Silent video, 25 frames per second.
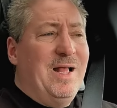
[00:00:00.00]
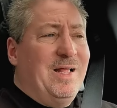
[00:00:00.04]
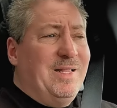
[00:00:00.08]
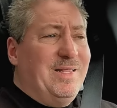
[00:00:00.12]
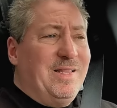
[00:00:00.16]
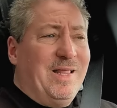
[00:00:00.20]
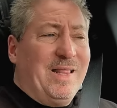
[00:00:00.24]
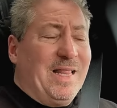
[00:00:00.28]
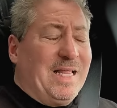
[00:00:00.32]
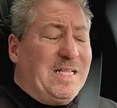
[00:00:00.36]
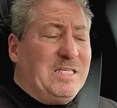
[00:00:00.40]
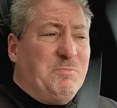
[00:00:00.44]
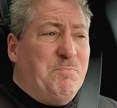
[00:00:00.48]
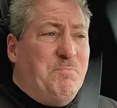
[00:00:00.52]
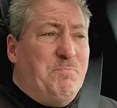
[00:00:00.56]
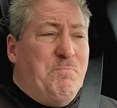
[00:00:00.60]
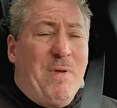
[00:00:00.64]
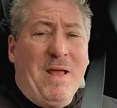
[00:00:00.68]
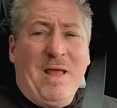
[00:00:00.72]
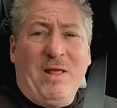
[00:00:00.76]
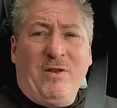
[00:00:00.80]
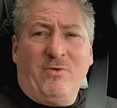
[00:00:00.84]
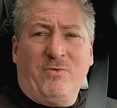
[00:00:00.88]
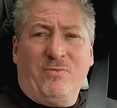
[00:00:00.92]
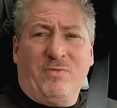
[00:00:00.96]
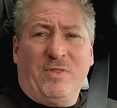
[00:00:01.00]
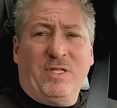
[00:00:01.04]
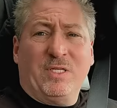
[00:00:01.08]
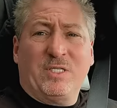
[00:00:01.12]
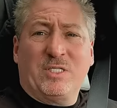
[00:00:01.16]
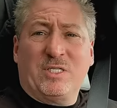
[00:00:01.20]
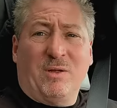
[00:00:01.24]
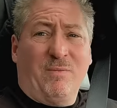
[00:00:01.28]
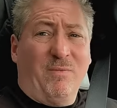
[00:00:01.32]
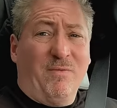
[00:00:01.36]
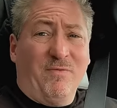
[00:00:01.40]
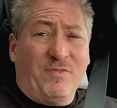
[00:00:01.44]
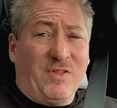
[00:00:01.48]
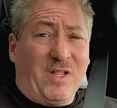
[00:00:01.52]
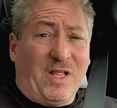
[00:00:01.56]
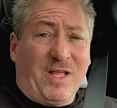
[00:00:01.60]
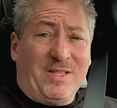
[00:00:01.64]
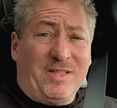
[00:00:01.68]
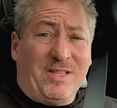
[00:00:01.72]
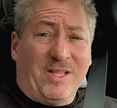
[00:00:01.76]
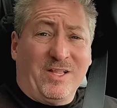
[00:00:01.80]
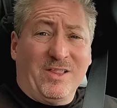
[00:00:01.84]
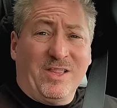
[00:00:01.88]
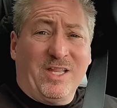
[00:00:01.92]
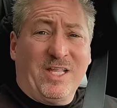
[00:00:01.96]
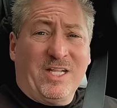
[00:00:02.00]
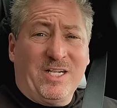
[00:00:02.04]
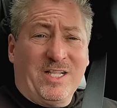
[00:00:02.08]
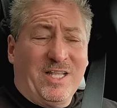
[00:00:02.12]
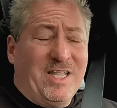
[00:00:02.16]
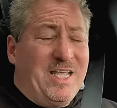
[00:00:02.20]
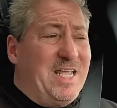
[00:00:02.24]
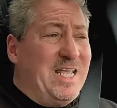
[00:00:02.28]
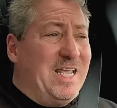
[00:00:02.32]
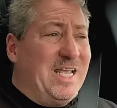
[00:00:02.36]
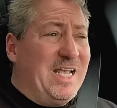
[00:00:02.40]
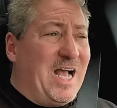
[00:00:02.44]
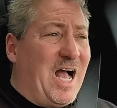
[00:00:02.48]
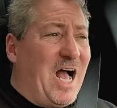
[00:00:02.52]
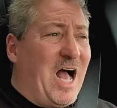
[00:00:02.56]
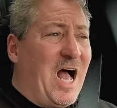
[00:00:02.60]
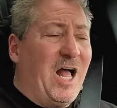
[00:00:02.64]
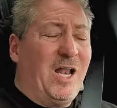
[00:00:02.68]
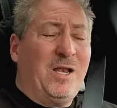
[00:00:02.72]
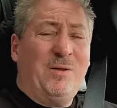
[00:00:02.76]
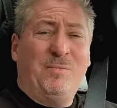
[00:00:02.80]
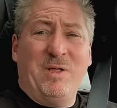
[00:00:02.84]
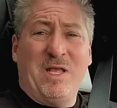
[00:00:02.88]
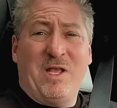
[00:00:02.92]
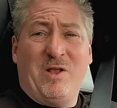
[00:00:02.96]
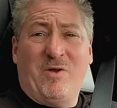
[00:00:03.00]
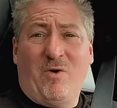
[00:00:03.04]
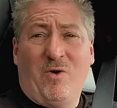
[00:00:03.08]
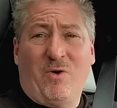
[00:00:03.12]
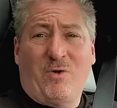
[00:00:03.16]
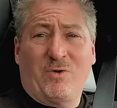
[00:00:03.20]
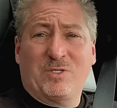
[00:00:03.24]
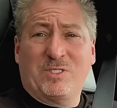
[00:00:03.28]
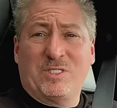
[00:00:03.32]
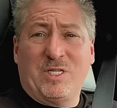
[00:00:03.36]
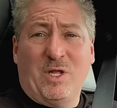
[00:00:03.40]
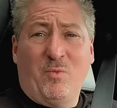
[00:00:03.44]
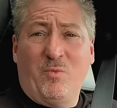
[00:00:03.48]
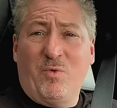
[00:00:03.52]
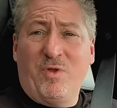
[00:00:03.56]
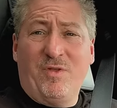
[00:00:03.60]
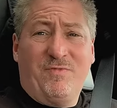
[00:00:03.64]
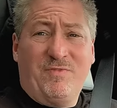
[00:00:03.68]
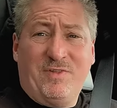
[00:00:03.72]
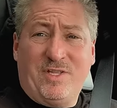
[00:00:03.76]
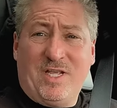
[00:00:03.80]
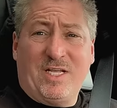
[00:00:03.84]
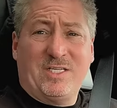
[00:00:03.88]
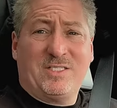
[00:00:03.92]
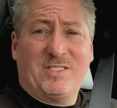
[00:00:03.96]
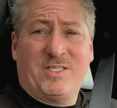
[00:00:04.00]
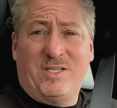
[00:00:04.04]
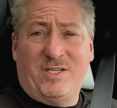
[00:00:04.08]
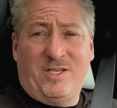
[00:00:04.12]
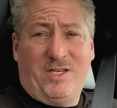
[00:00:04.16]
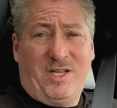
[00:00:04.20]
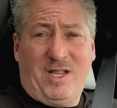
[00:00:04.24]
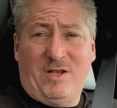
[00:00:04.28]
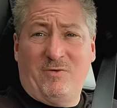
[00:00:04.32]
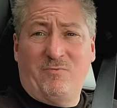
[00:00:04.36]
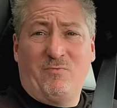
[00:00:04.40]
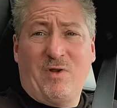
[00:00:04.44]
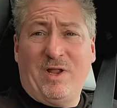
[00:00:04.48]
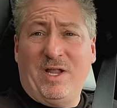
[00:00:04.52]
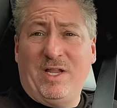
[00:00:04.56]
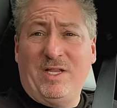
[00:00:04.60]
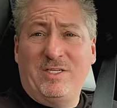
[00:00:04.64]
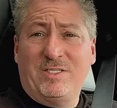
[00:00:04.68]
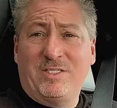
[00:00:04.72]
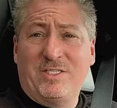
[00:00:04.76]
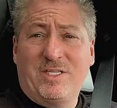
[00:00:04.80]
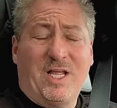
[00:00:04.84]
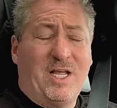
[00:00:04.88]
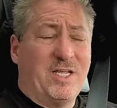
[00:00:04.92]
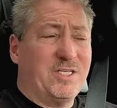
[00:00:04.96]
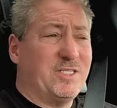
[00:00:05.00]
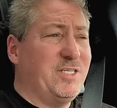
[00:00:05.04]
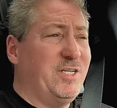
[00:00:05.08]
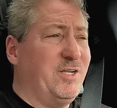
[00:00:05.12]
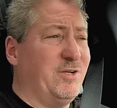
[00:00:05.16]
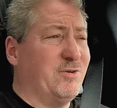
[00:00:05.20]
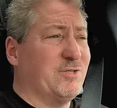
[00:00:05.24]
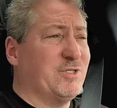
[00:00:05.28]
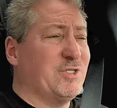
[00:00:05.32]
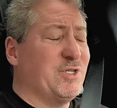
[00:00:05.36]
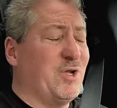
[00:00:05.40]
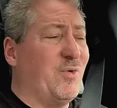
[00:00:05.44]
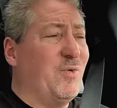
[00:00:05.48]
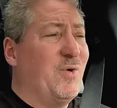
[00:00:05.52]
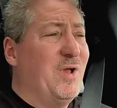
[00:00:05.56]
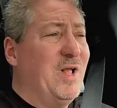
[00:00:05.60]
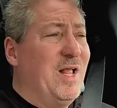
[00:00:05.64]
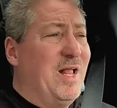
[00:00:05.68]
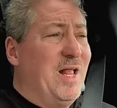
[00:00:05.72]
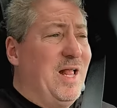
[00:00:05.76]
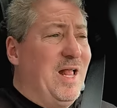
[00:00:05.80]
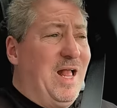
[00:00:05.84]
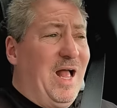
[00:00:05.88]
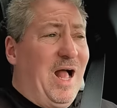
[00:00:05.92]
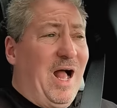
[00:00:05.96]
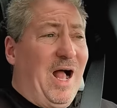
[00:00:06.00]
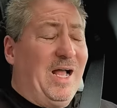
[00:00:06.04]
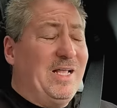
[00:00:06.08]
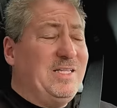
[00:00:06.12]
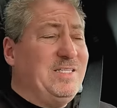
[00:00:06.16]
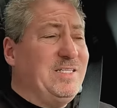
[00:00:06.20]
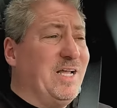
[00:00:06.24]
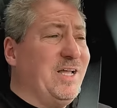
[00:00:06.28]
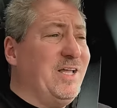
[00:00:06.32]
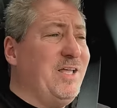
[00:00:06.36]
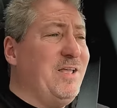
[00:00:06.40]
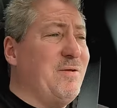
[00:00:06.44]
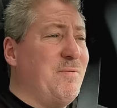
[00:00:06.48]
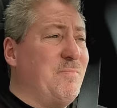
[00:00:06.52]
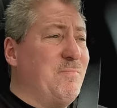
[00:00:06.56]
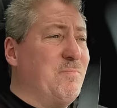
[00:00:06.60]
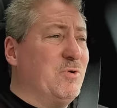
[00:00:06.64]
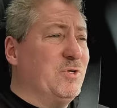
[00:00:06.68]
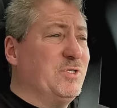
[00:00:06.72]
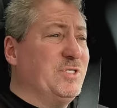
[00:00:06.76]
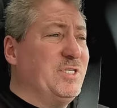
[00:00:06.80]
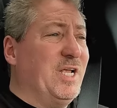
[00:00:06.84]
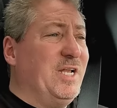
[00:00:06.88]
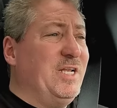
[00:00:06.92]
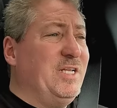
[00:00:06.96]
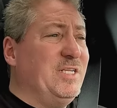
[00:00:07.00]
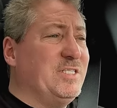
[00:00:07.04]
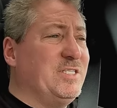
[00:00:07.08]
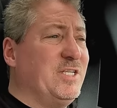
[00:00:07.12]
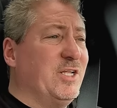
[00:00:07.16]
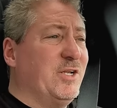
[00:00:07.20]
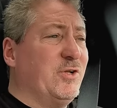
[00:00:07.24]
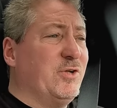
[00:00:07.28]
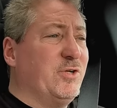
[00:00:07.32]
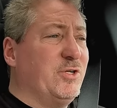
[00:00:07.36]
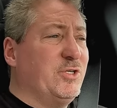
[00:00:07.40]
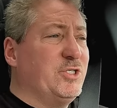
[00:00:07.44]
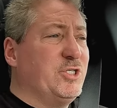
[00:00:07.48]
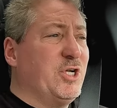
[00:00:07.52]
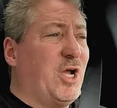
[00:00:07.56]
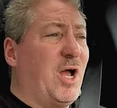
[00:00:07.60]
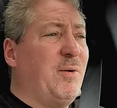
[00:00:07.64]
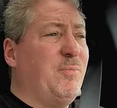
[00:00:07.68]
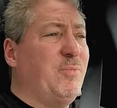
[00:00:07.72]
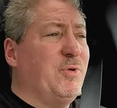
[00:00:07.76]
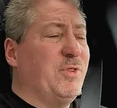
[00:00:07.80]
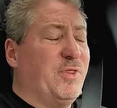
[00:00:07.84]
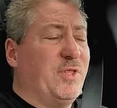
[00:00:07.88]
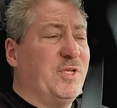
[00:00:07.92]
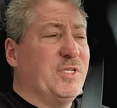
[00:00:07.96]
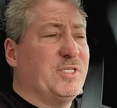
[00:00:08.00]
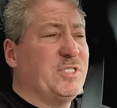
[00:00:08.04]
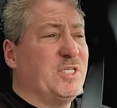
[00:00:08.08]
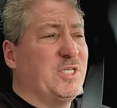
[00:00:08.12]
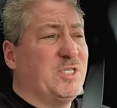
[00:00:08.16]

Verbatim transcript: Now that's better than some of the, like the little economy cars that we've tested and range test here. So I tell you, Mercedes did a good job with this.